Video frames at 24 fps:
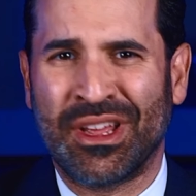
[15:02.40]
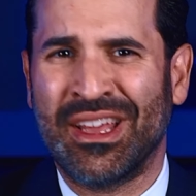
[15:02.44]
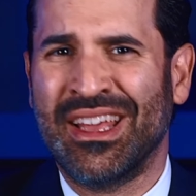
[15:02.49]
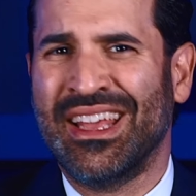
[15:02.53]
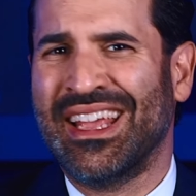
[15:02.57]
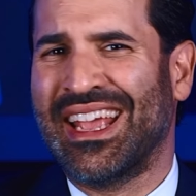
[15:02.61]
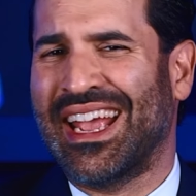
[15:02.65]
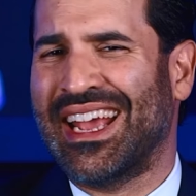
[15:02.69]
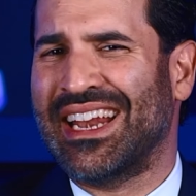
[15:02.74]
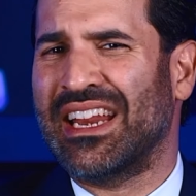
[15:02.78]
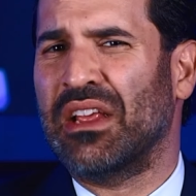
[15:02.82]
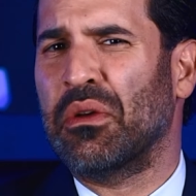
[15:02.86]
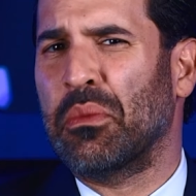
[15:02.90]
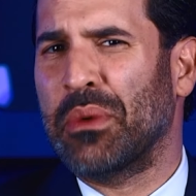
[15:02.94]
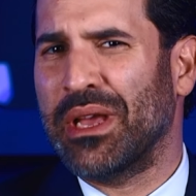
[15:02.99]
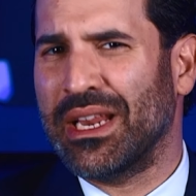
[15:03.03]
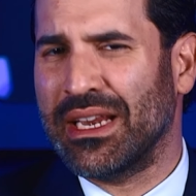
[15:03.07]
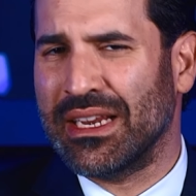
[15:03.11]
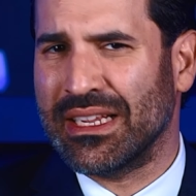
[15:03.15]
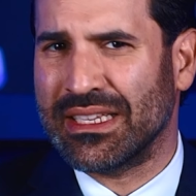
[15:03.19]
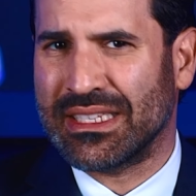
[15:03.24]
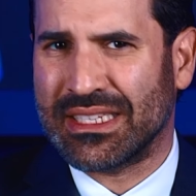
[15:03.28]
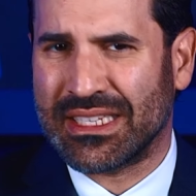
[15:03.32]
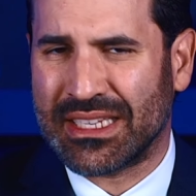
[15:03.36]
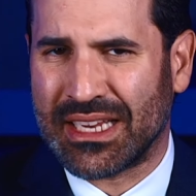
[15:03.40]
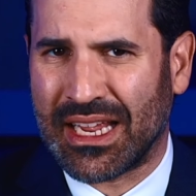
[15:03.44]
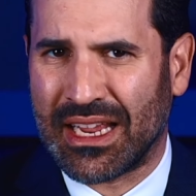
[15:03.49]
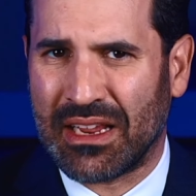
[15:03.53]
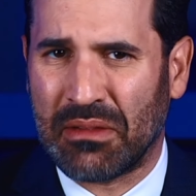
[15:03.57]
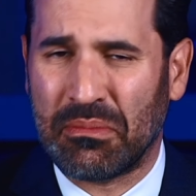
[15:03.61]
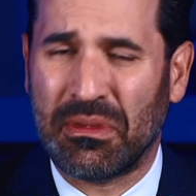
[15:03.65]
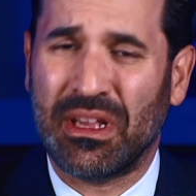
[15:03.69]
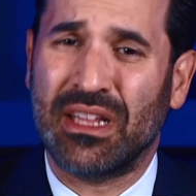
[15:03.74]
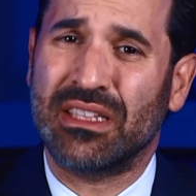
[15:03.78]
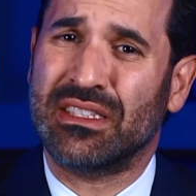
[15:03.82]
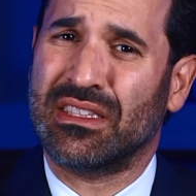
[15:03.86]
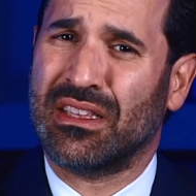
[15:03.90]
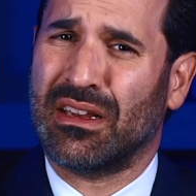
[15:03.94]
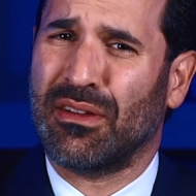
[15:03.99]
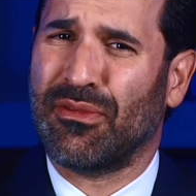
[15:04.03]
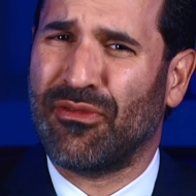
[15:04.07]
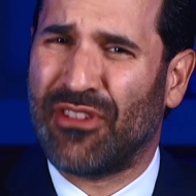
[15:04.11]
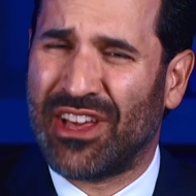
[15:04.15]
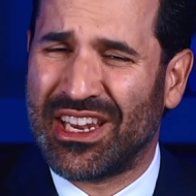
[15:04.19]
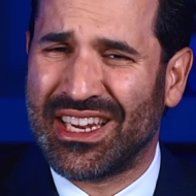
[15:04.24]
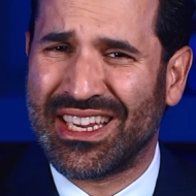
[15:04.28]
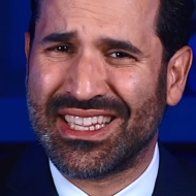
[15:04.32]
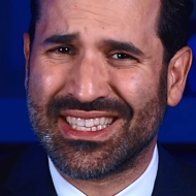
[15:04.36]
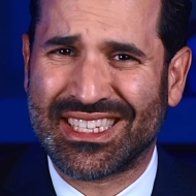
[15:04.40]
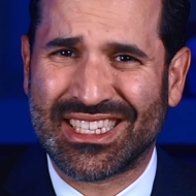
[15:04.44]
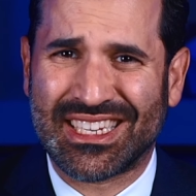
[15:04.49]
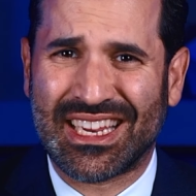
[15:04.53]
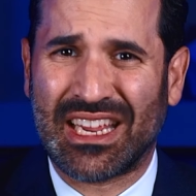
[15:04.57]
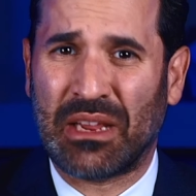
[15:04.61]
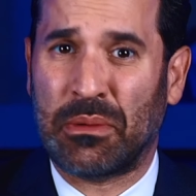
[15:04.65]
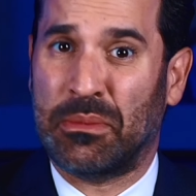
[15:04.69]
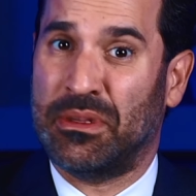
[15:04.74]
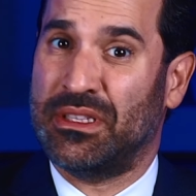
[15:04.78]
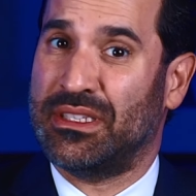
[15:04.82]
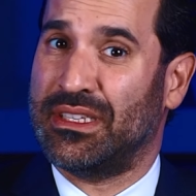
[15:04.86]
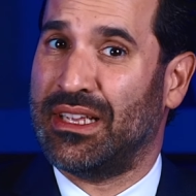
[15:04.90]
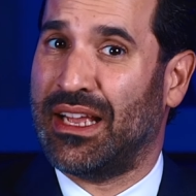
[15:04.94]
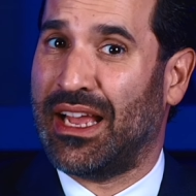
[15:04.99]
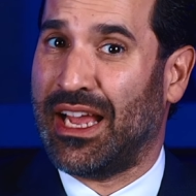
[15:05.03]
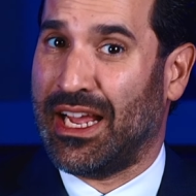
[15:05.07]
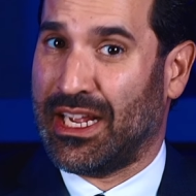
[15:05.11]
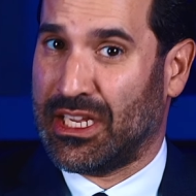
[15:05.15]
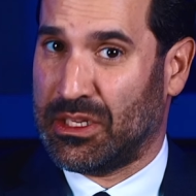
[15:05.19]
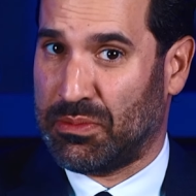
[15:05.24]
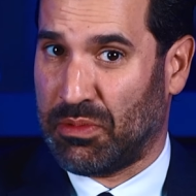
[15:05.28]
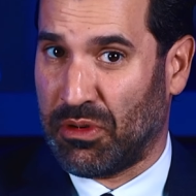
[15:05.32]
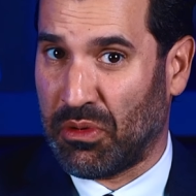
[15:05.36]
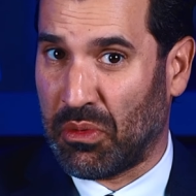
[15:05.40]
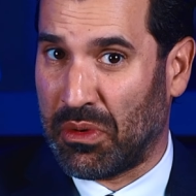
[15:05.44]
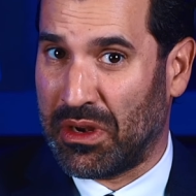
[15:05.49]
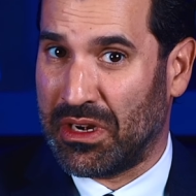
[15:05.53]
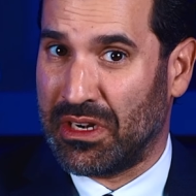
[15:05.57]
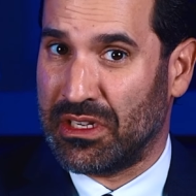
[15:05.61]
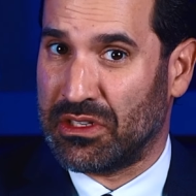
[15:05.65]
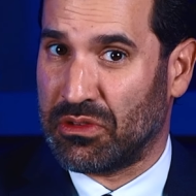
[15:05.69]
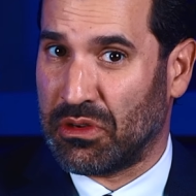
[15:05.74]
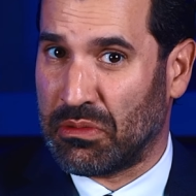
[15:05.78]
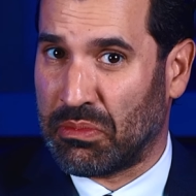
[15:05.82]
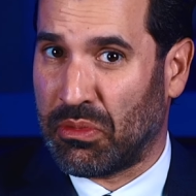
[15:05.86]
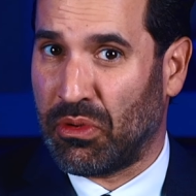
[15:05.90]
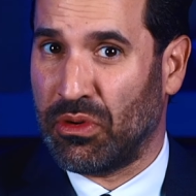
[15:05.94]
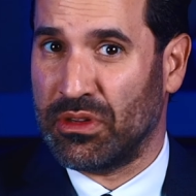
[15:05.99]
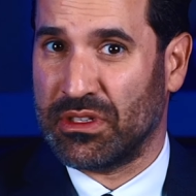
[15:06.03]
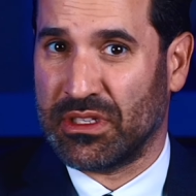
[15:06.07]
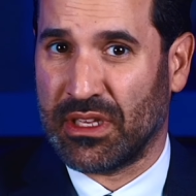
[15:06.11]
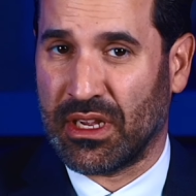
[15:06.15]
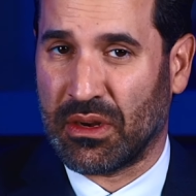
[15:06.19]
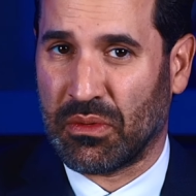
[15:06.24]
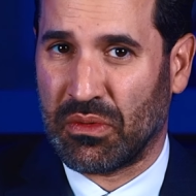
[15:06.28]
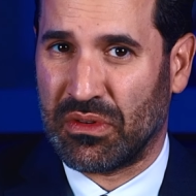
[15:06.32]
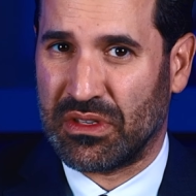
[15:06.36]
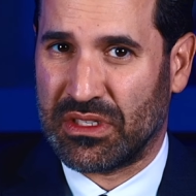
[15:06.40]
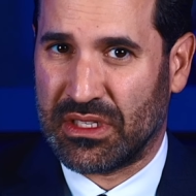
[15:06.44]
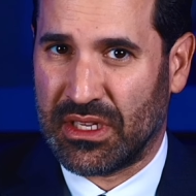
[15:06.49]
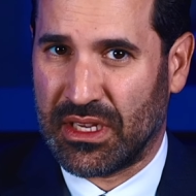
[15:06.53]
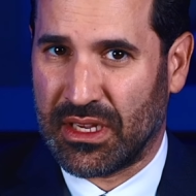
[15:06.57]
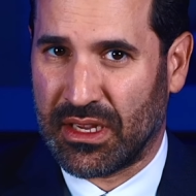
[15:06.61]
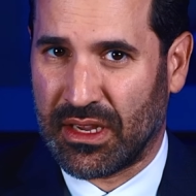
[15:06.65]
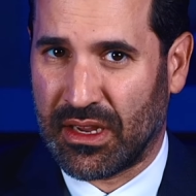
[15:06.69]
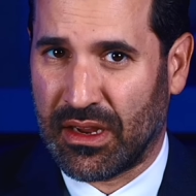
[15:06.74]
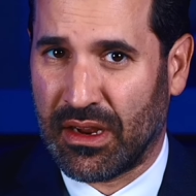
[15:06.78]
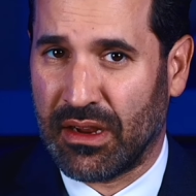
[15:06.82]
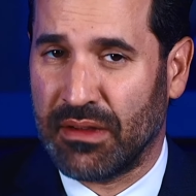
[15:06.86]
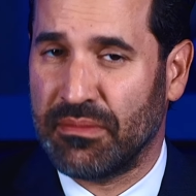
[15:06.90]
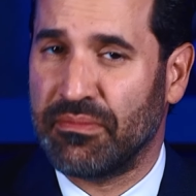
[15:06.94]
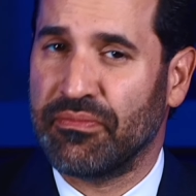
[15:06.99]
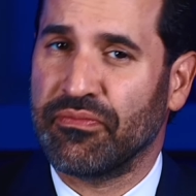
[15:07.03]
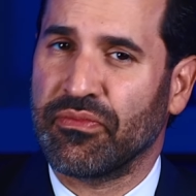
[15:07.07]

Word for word: any witness statements, the defendant's statements, expert witness reports like we're seeing here.